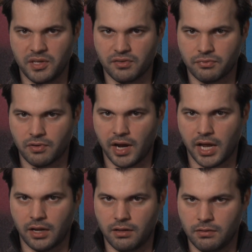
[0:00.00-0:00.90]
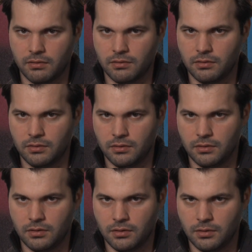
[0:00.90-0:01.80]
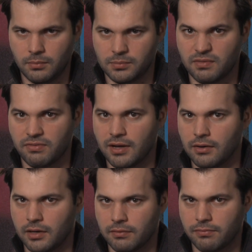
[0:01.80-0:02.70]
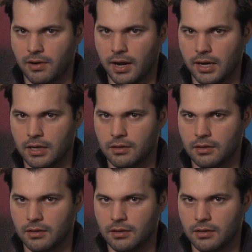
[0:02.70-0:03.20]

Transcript: Be afraid. Be very afraid.